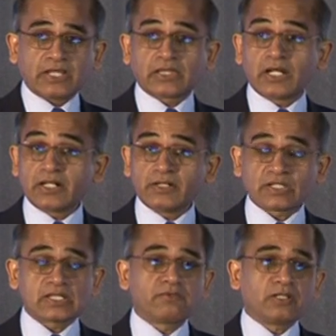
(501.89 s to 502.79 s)
And third, which
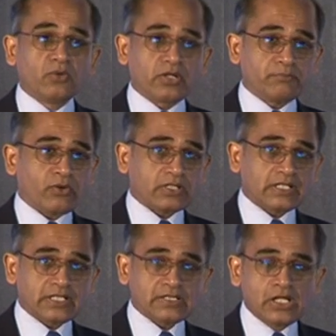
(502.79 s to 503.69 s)
is even more
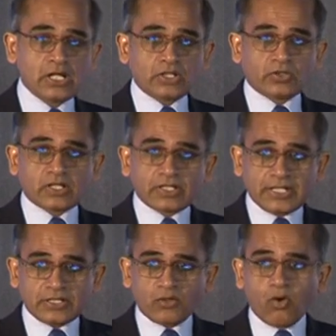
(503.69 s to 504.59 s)
important, is to
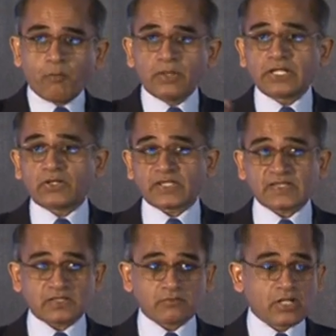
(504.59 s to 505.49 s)
create an open
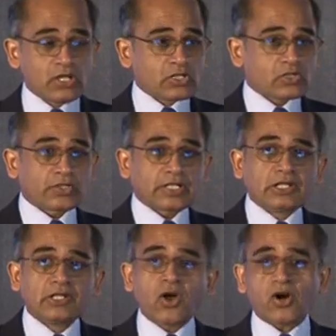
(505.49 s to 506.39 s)
ecosystem so that a
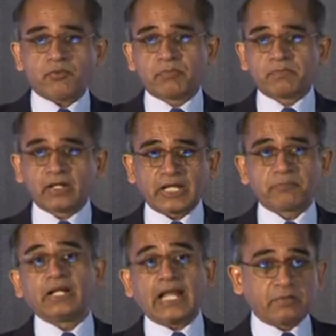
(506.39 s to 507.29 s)
lot of people can
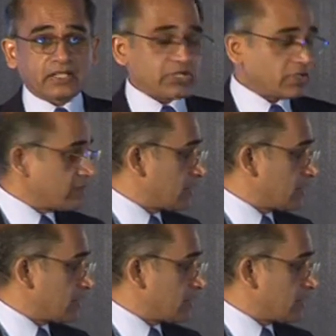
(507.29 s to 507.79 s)
build applications.